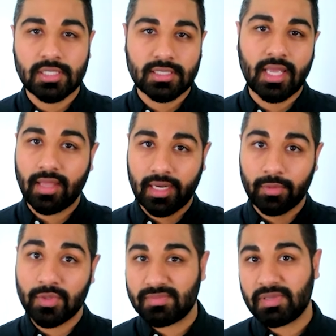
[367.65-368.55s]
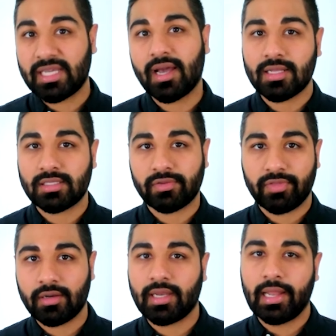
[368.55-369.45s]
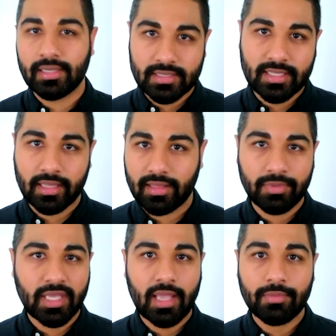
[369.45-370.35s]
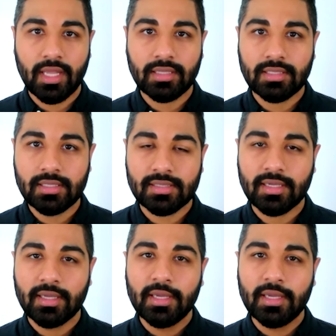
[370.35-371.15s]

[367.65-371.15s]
said that it was because of their dentist that they became a dentist.